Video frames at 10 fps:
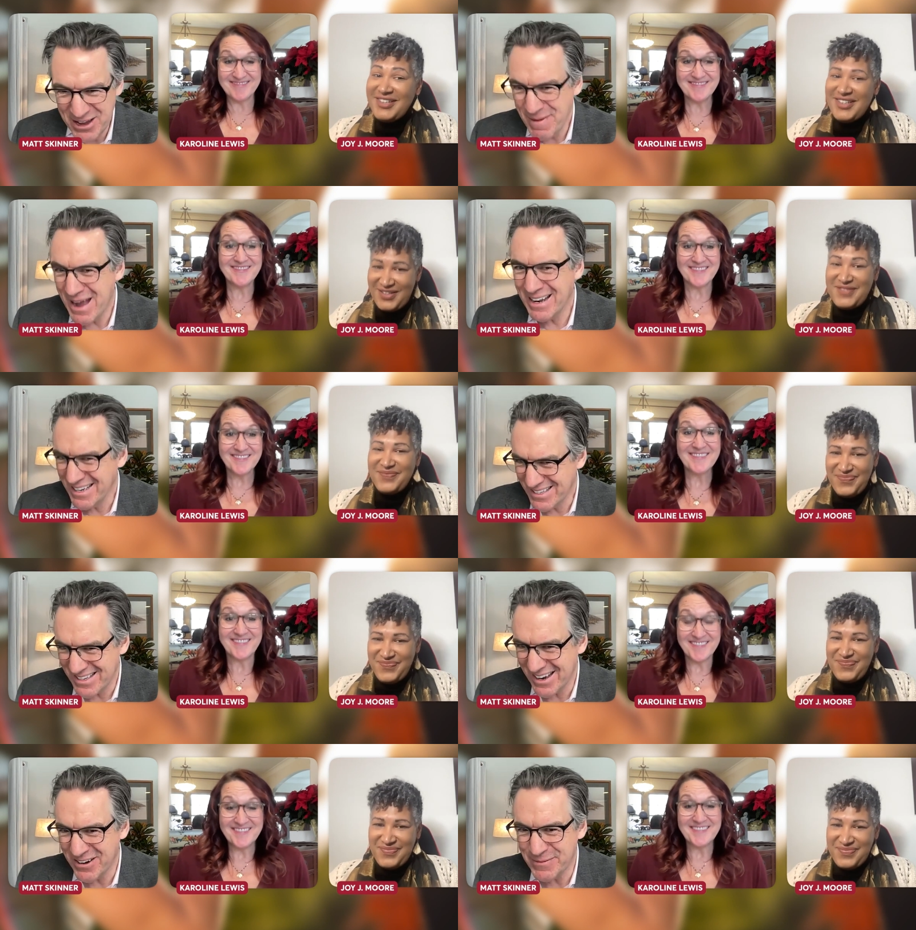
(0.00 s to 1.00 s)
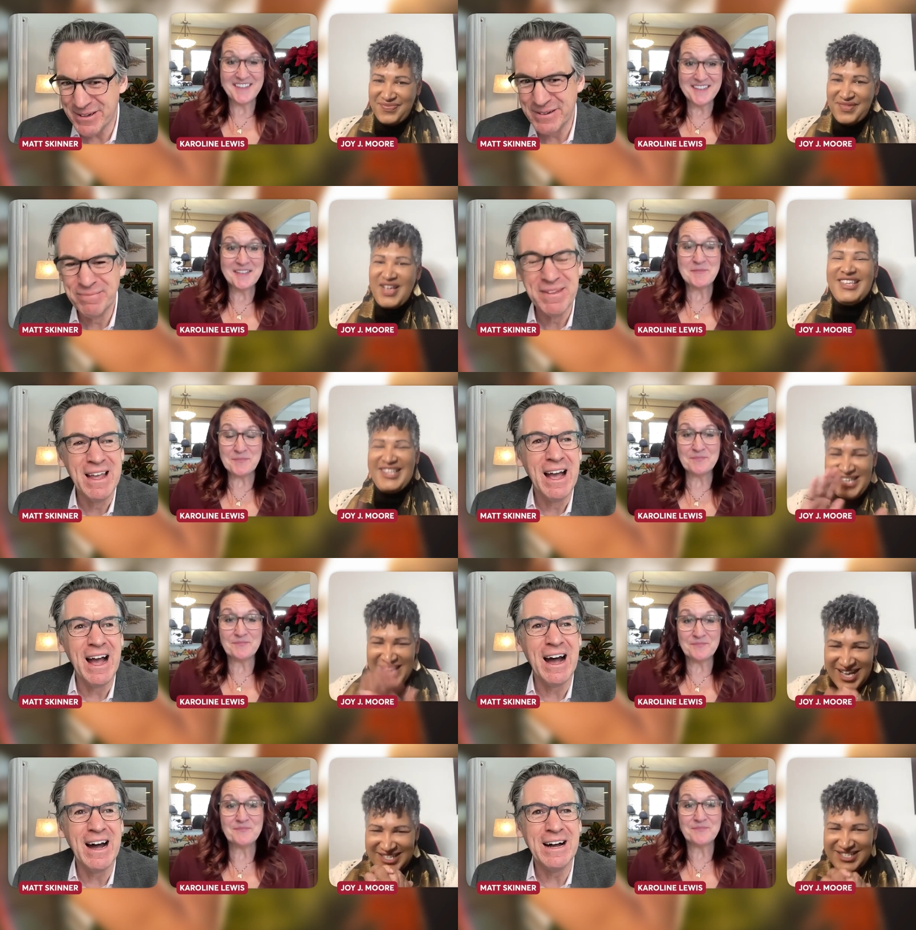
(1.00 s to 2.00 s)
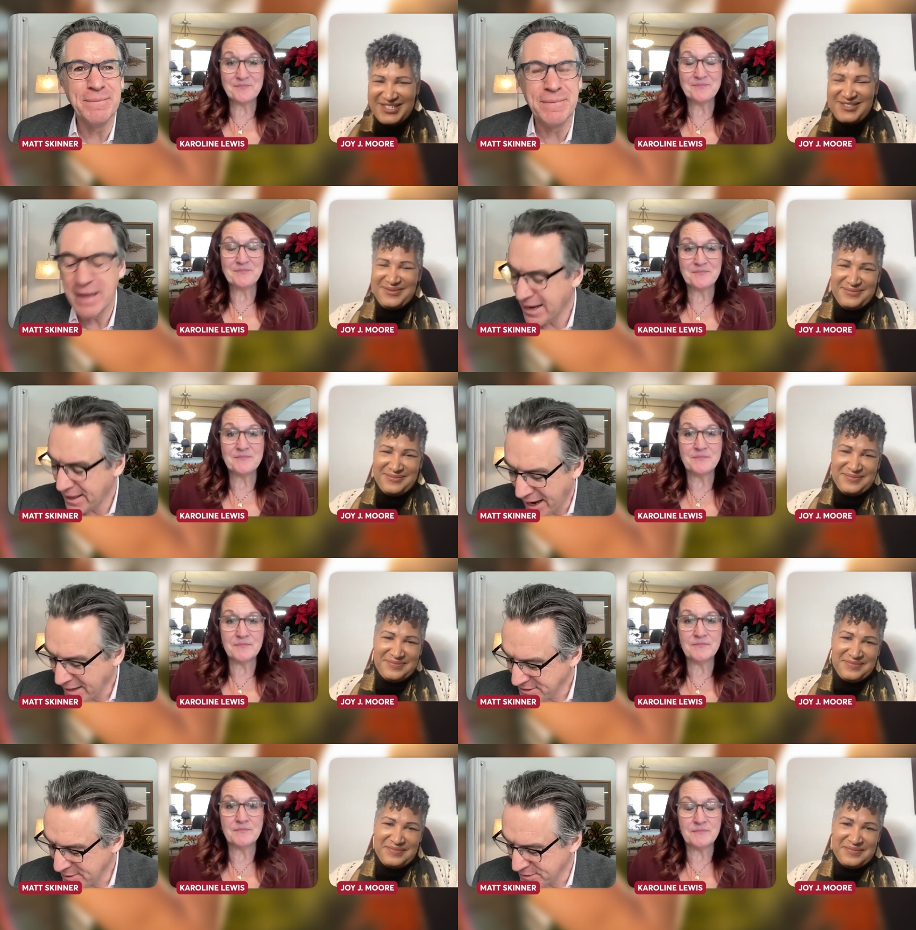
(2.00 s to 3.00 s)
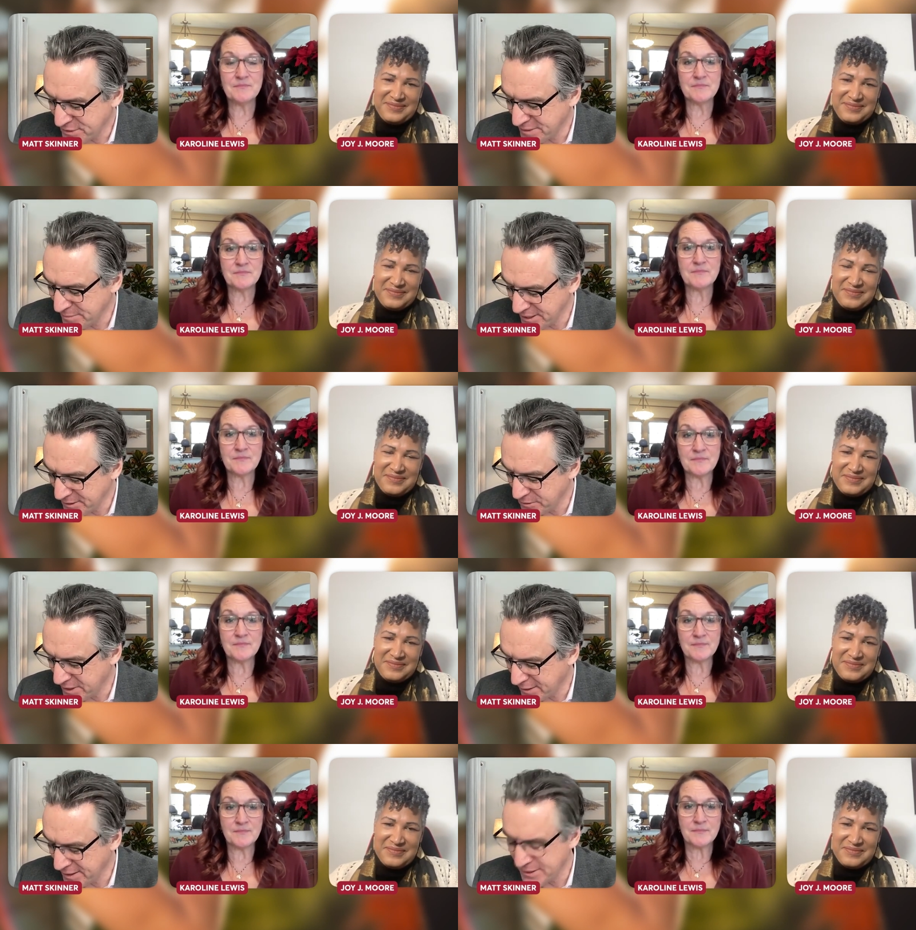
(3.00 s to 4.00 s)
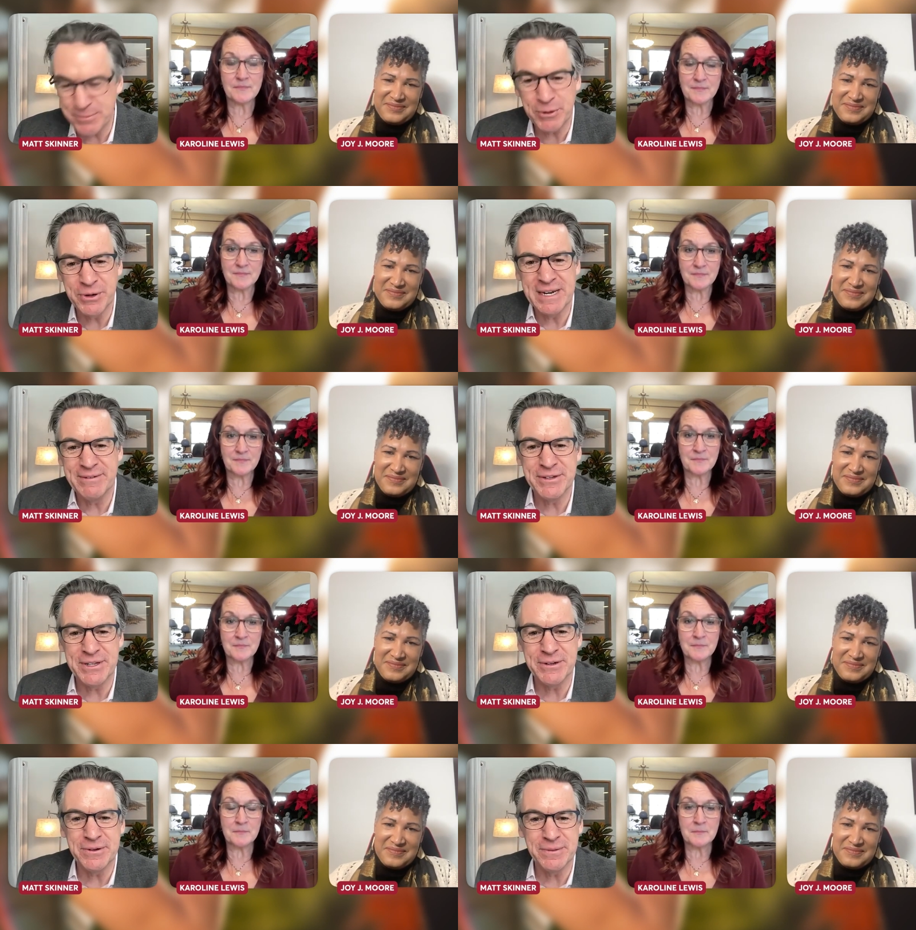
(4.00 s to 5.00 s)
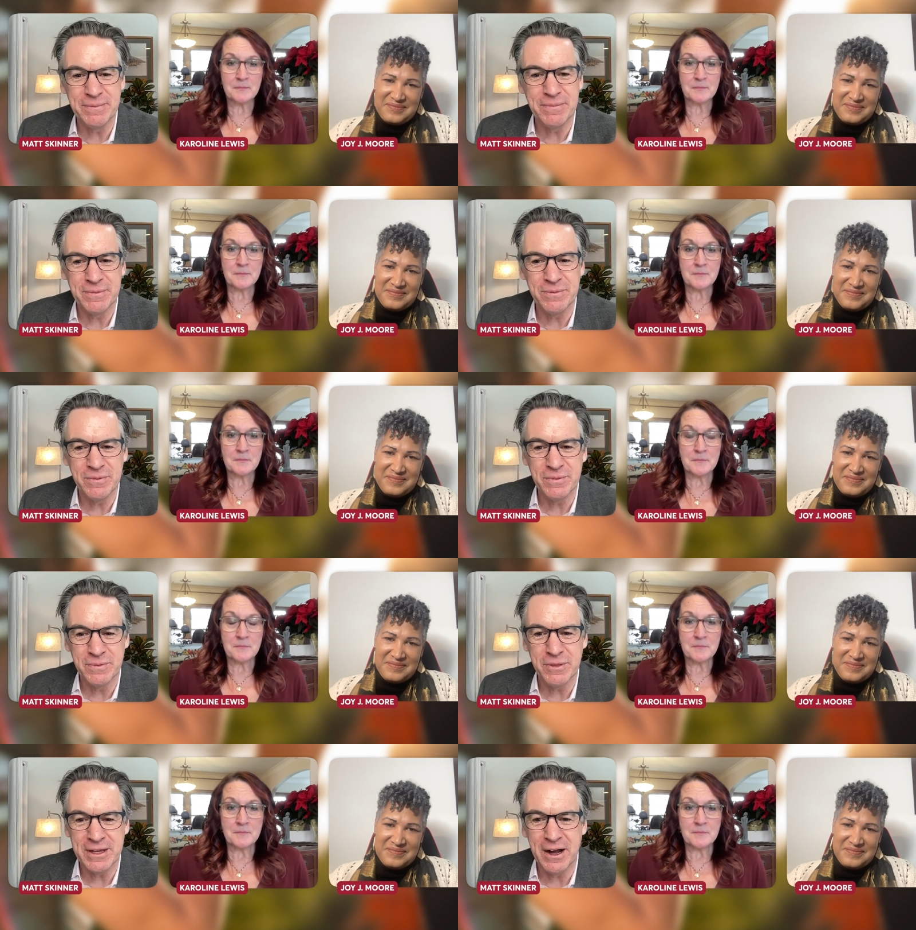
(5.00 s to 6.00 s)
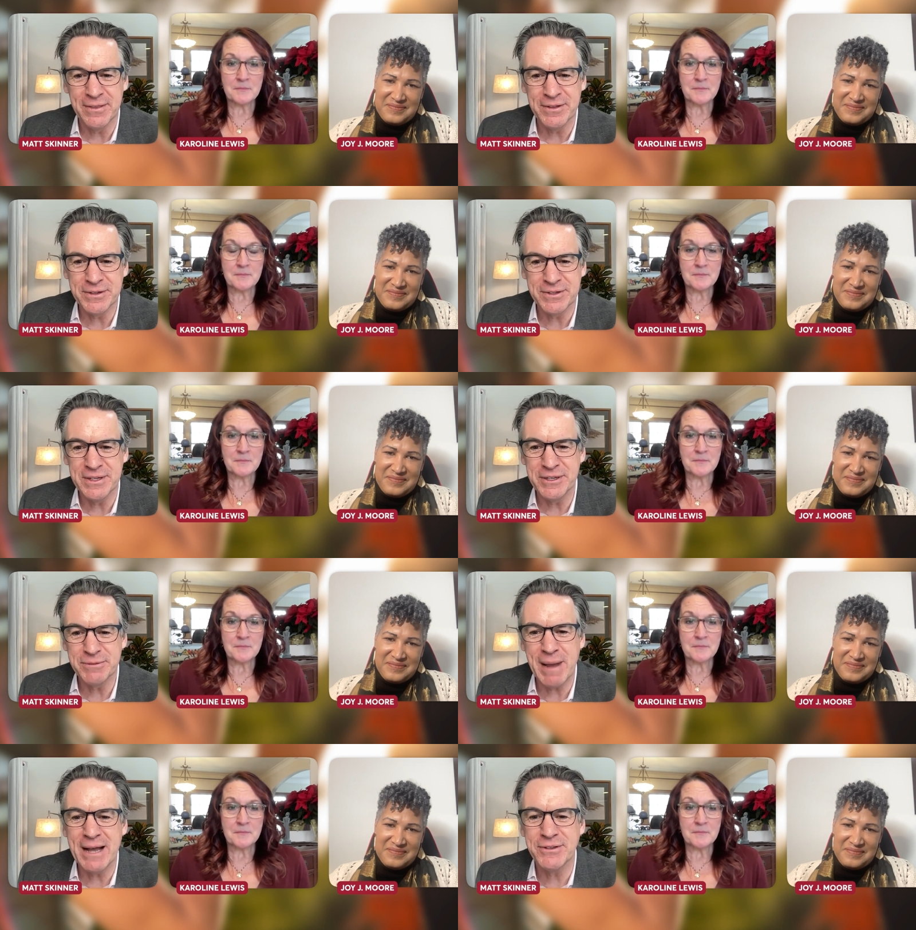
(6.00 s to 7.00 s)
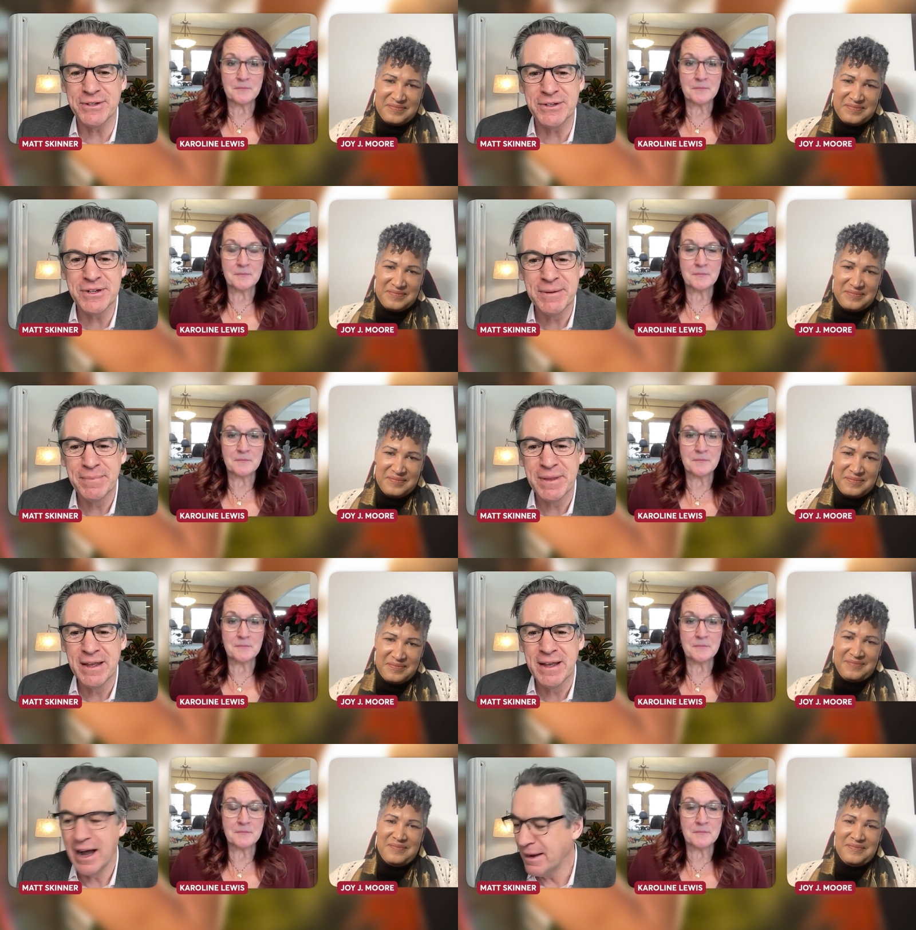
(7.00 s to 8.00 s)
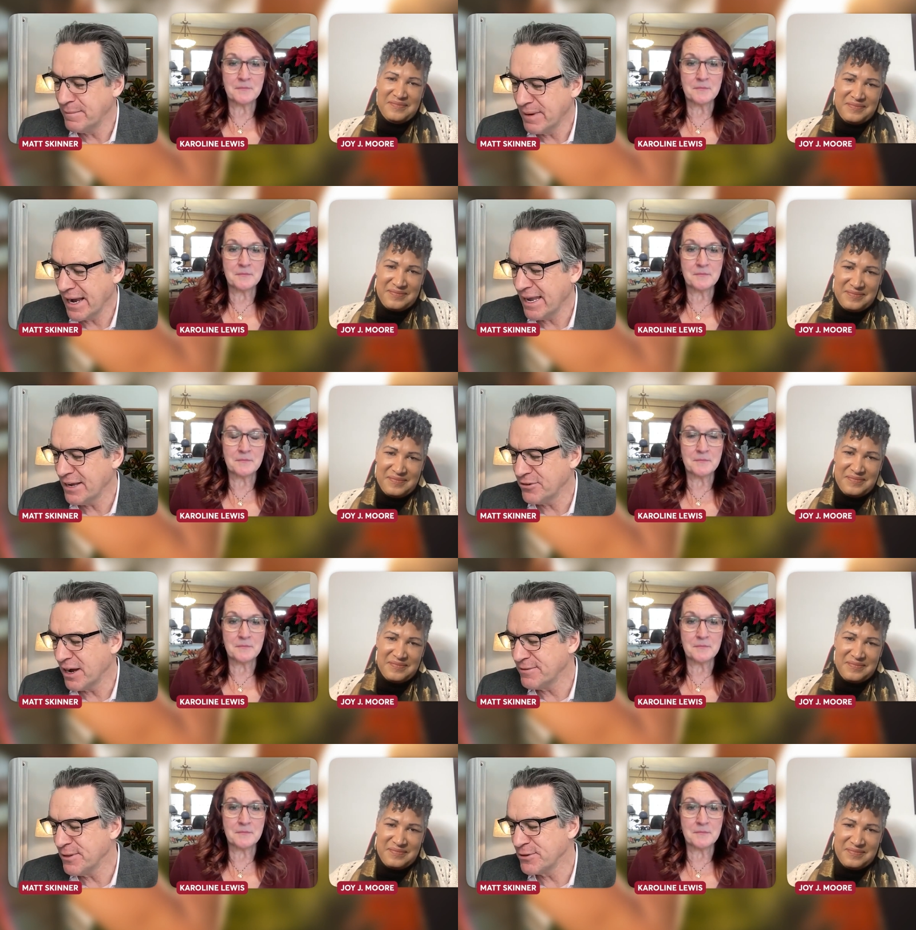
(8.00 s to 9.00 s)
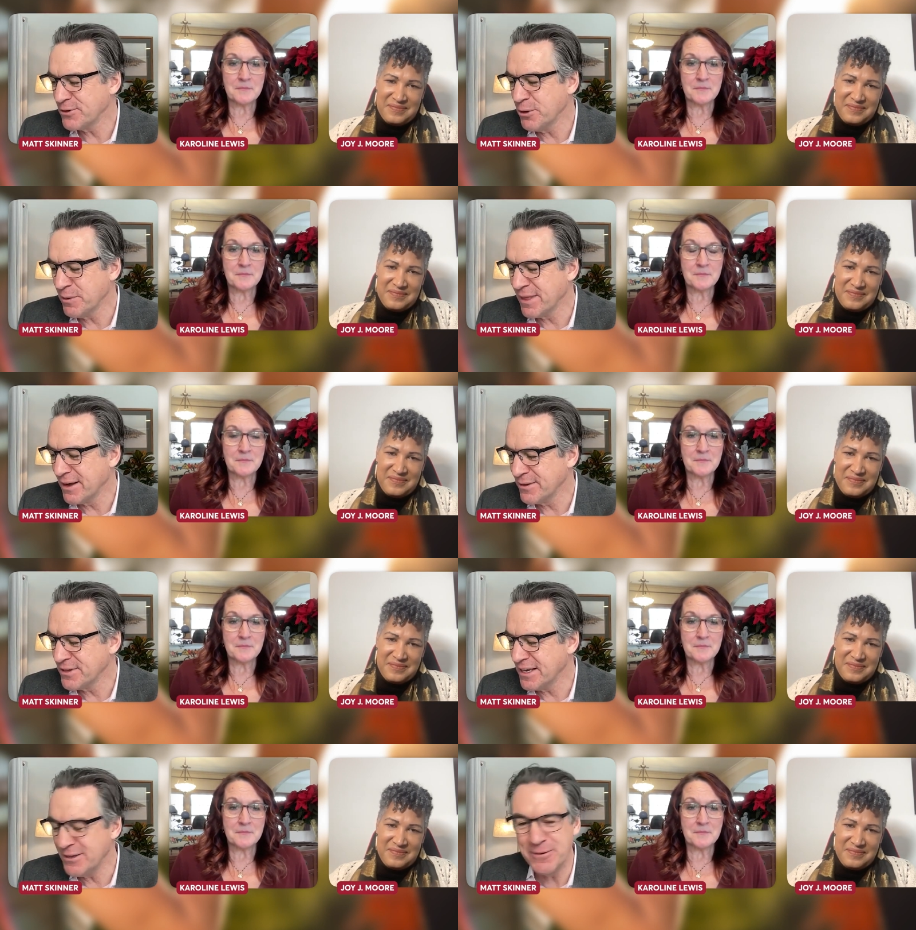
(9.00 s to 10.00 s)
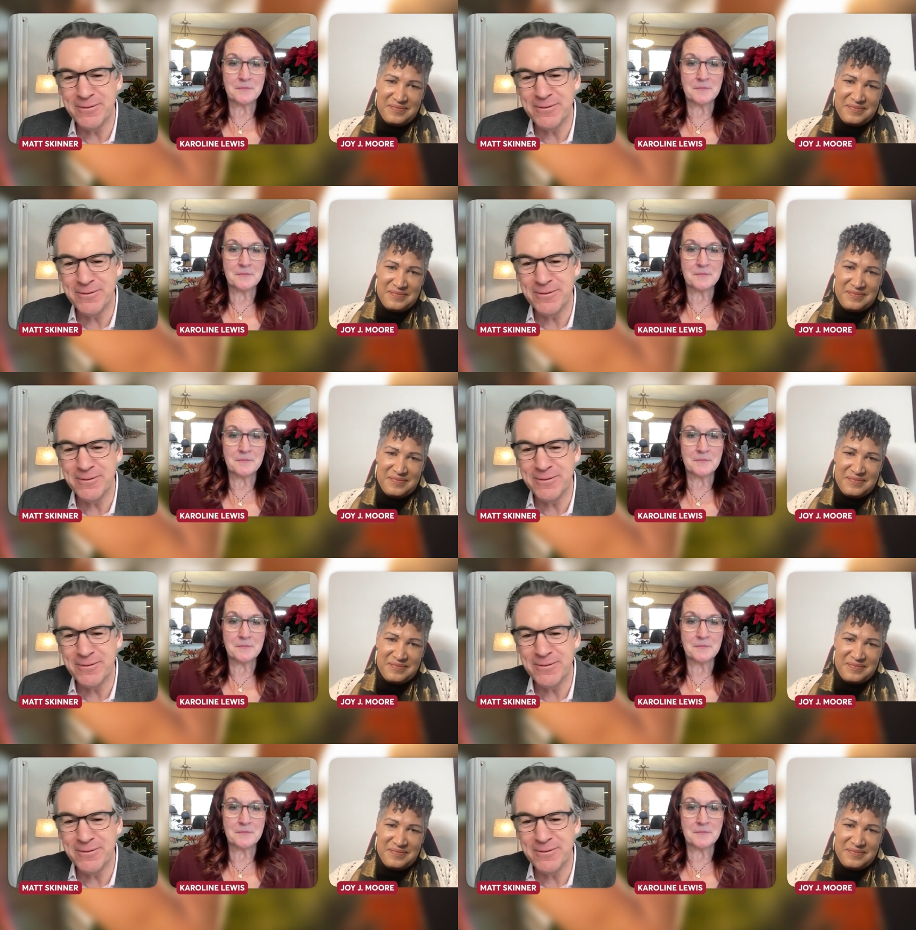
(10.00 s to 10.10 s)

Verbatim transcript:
Speaker 1: humanity's terrible." Yes. Um, and I, I say this as somebody who I think has broken every single thing on this in this passage um, I can't drive to the store without saying "you